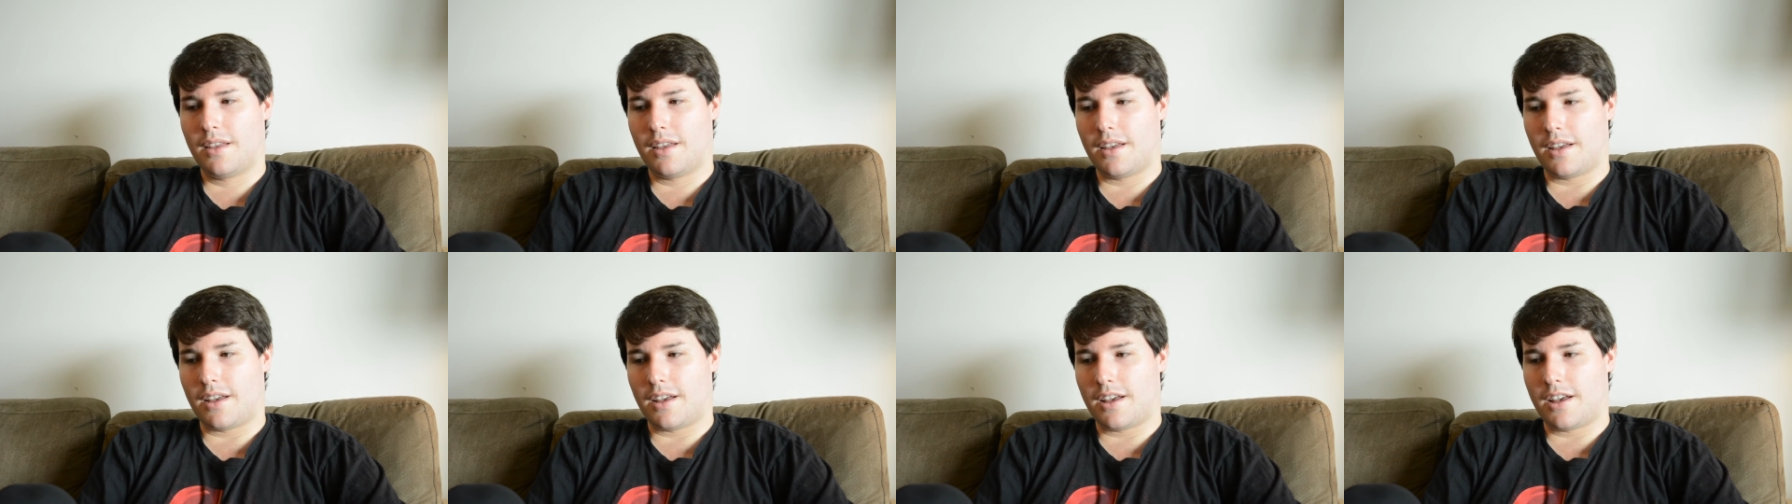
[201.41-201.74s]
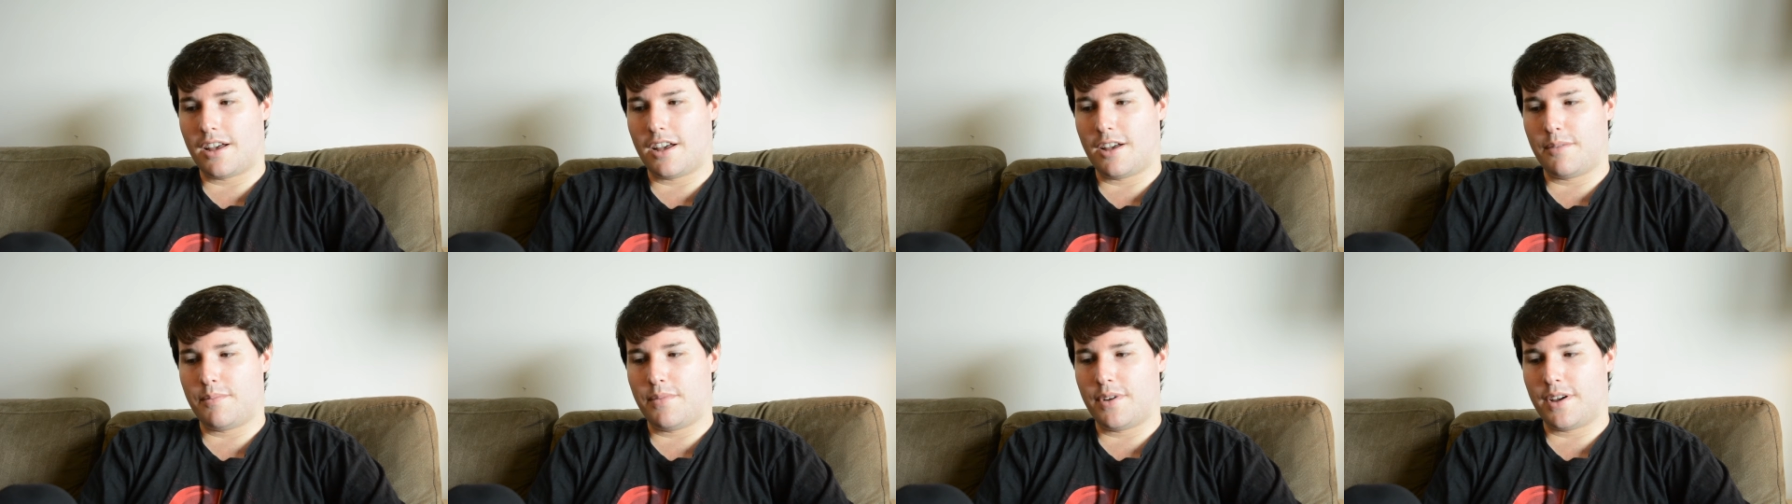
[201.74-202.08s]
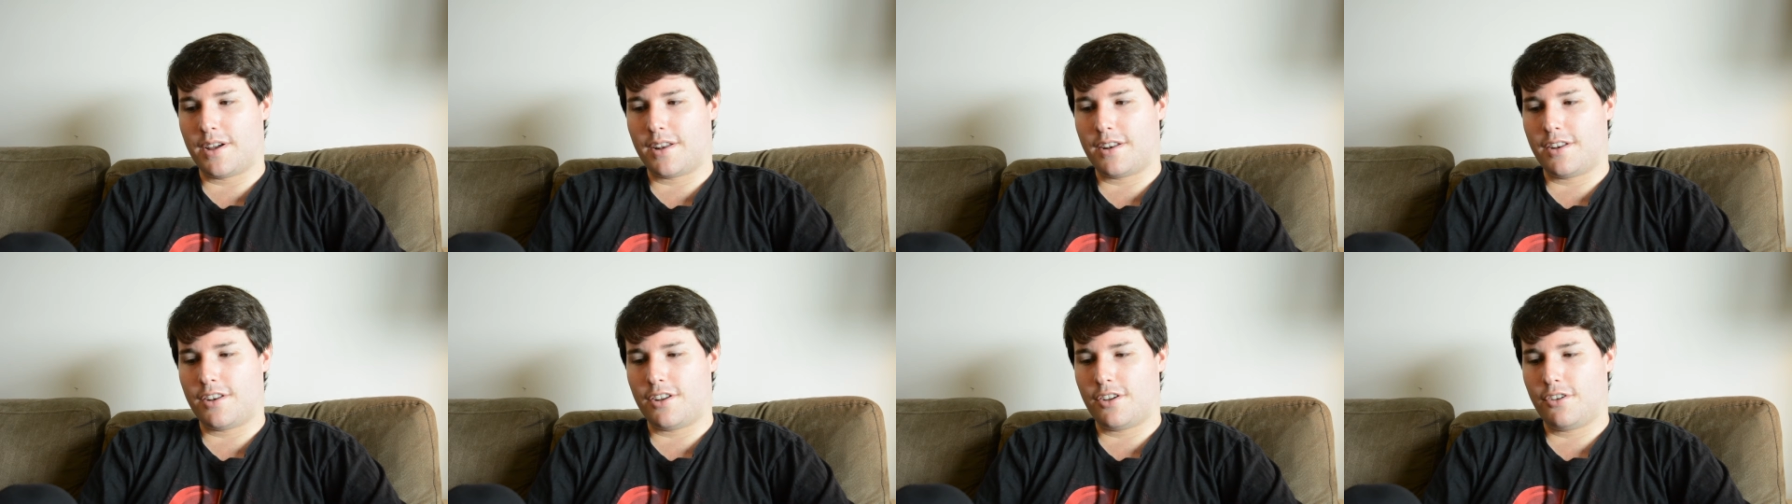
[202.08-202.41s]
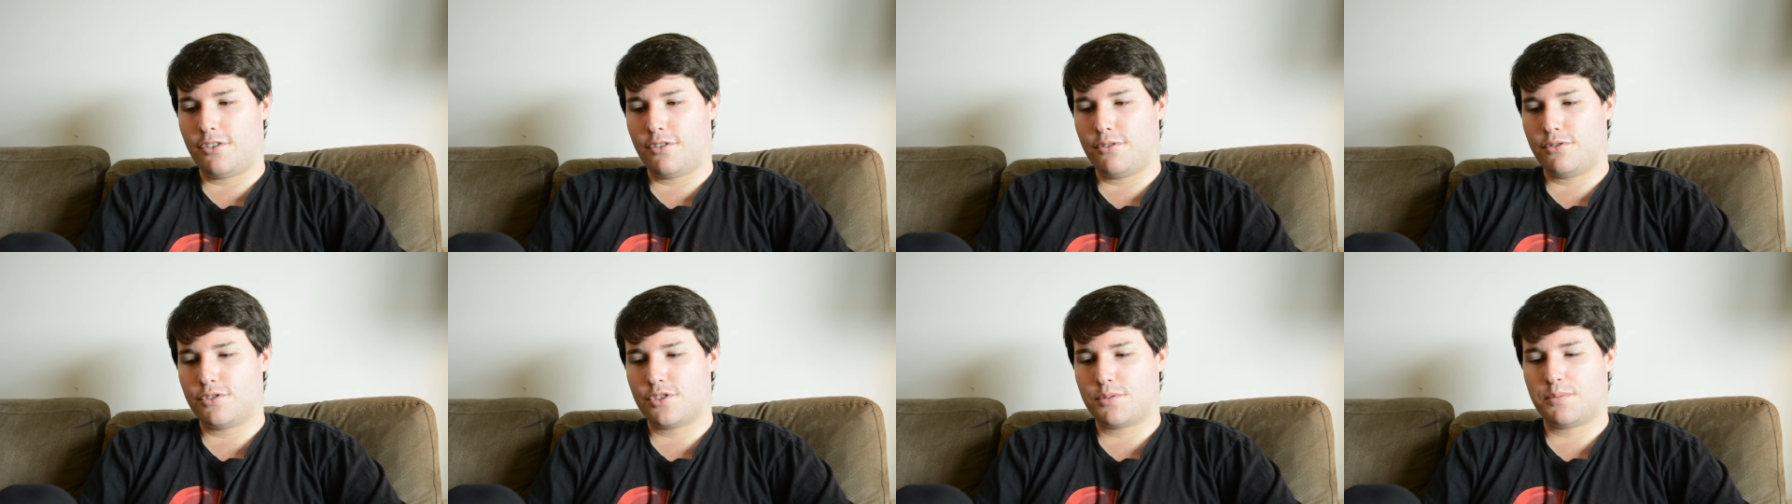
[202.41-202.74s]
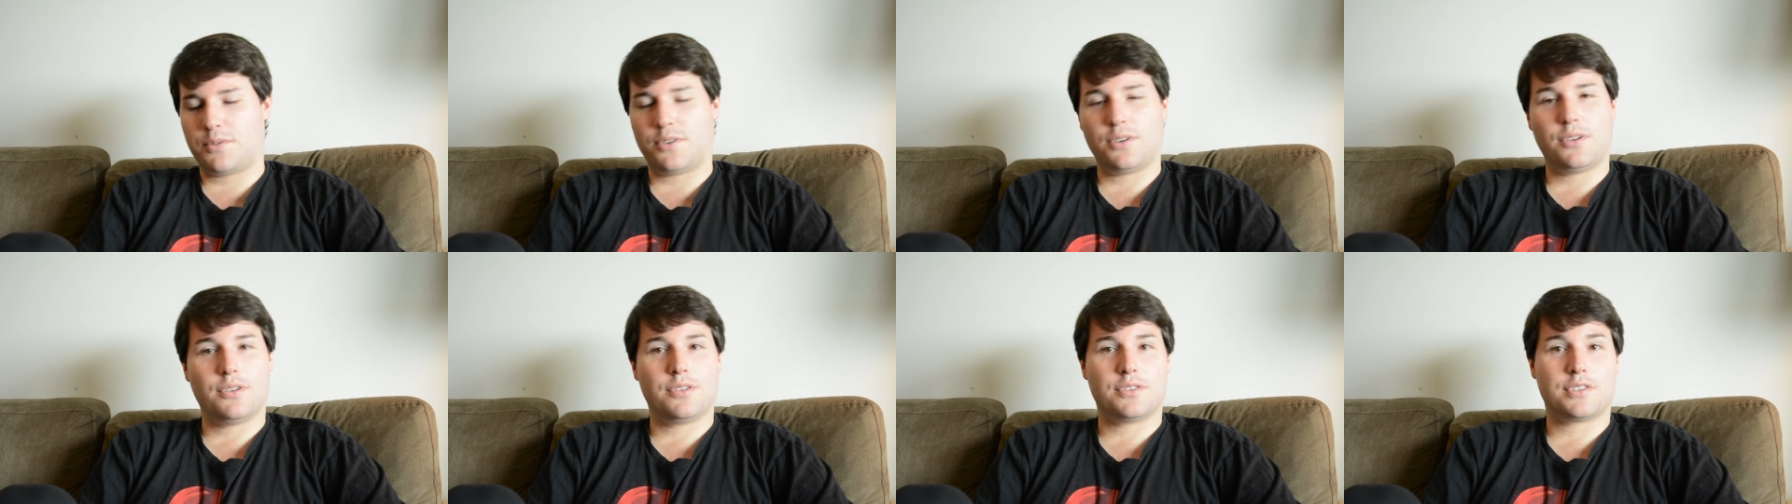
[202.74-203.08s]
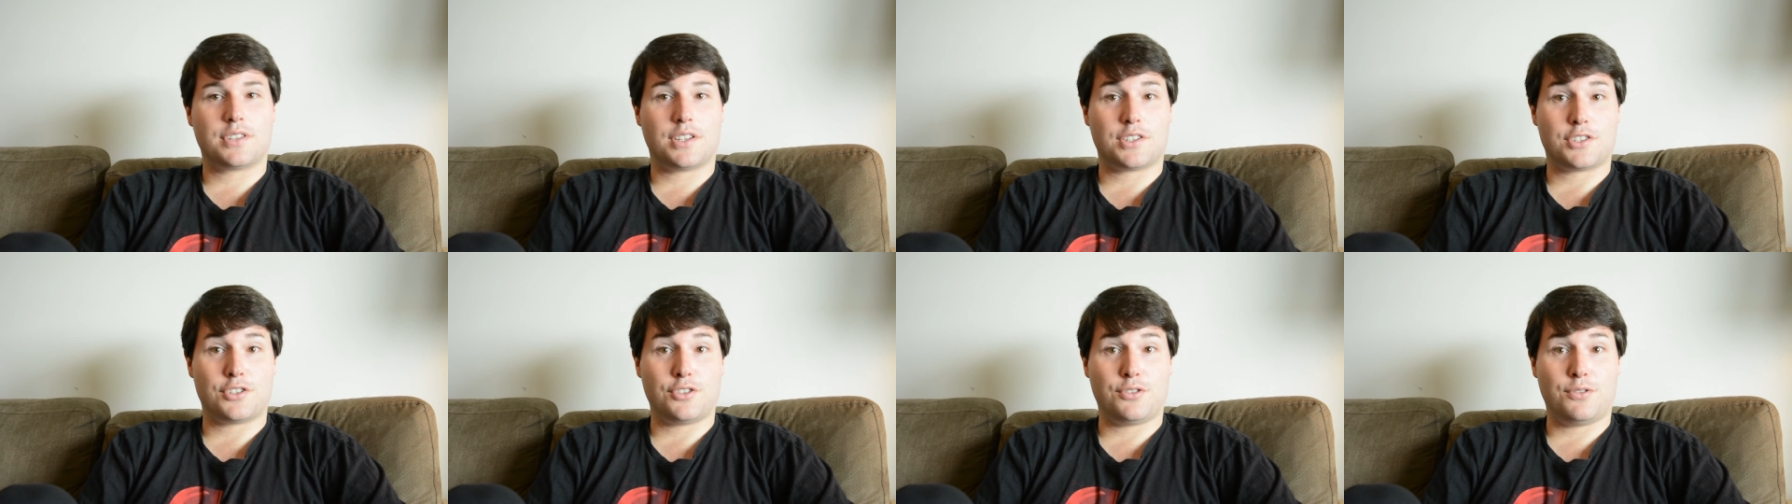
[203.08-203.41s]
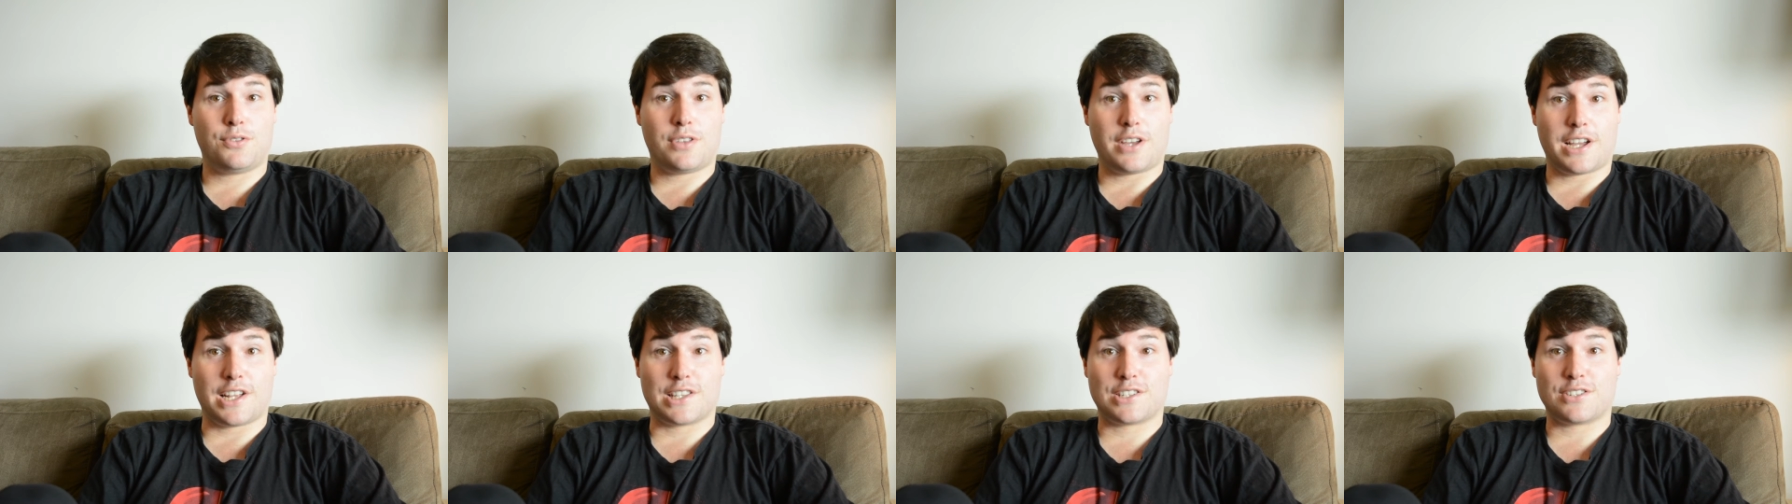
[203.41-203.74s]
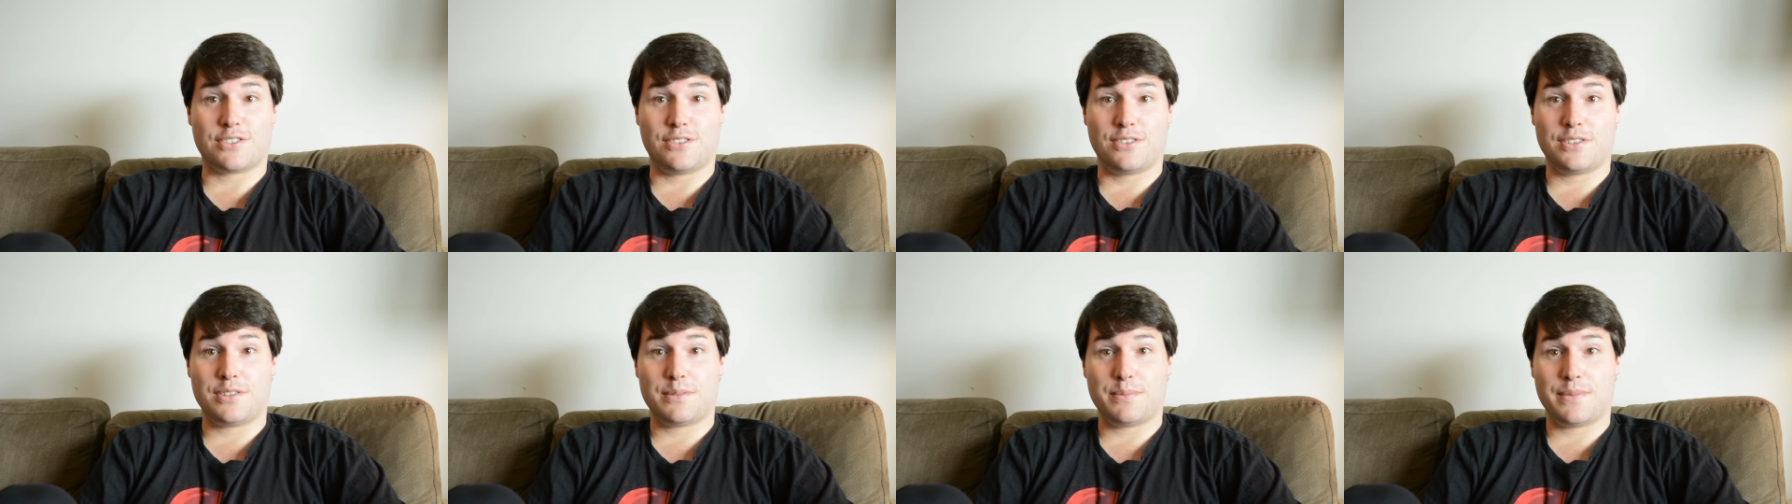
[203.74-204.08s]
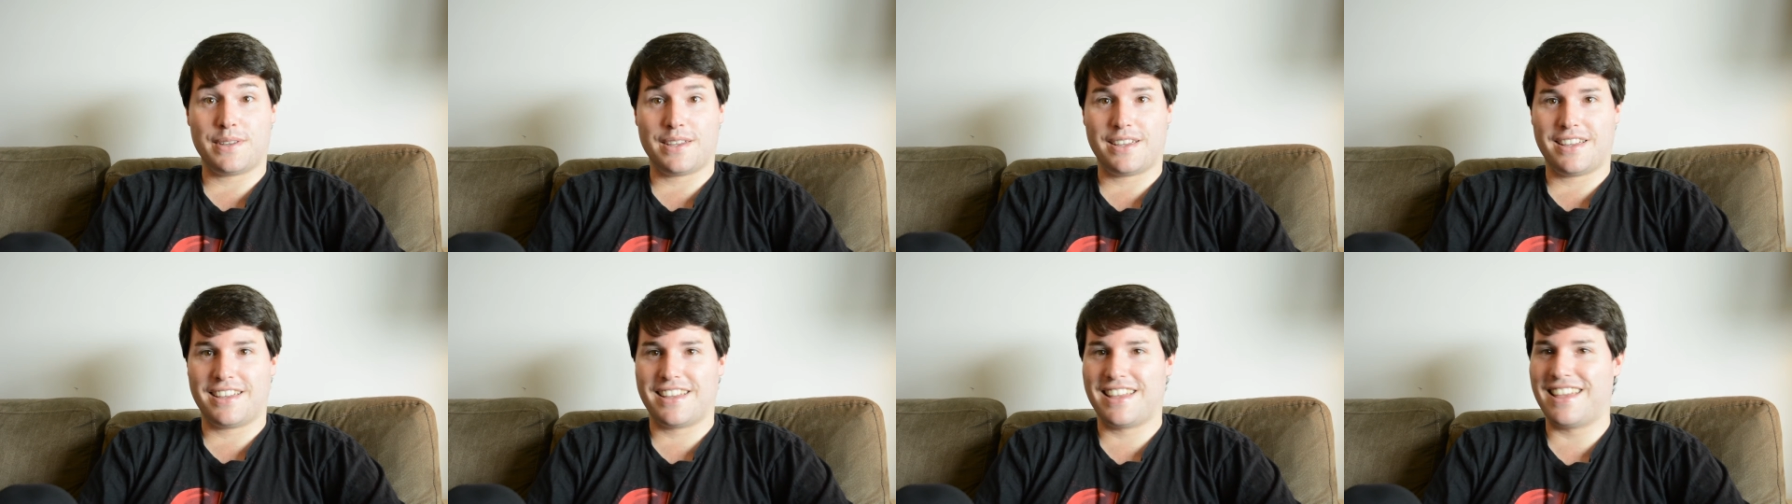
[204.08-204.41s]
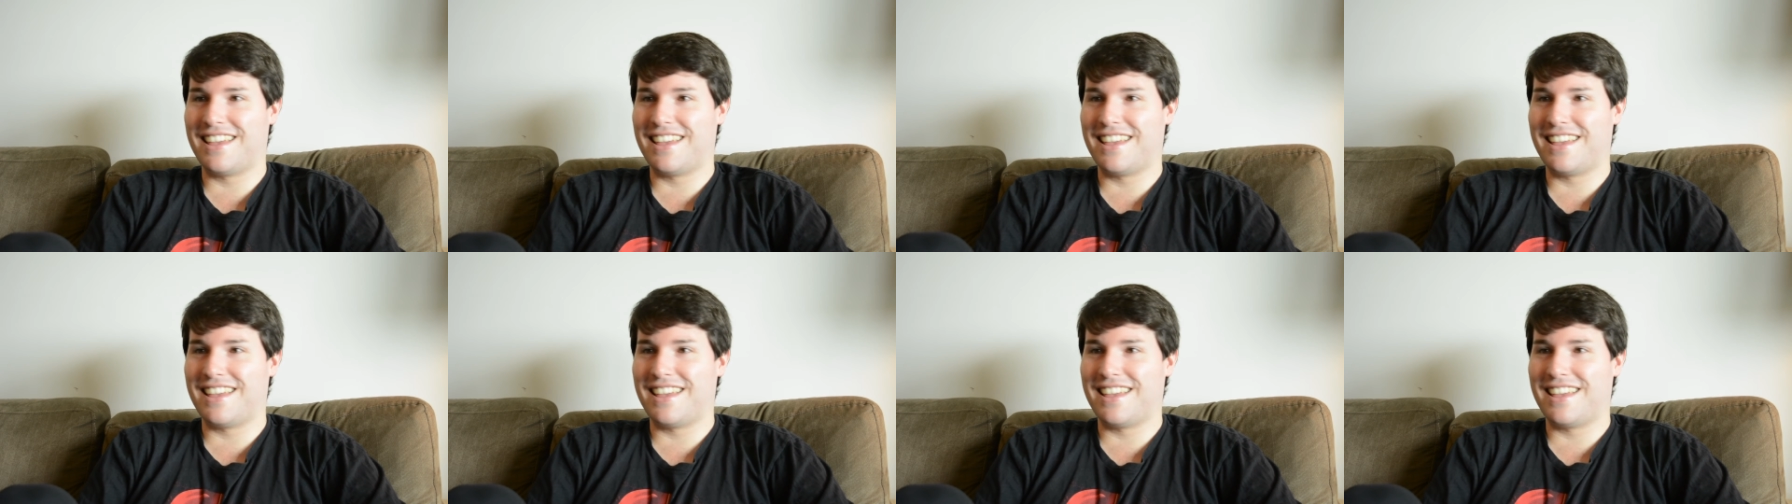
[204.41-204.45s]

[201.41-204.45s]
But no spoilers as to who that's going to be.